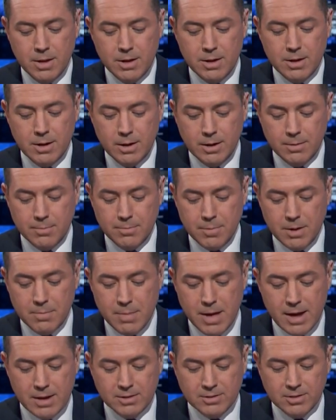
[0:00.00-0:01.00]

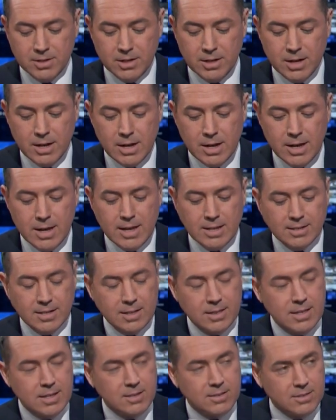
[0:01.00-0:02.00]
Madison. He
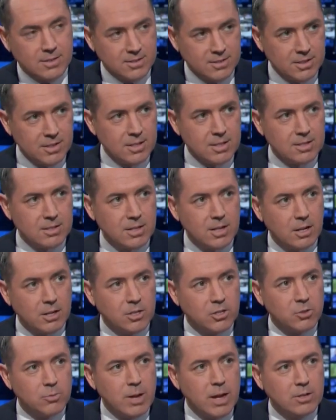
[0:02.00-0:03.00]
said this. Listen to this, and I'll
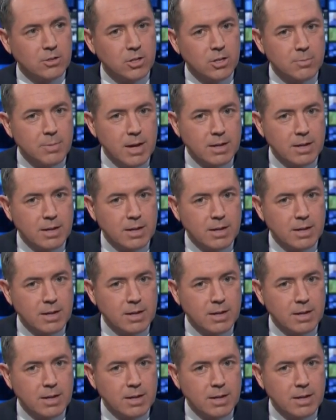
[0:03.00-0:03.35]
get your reaction on the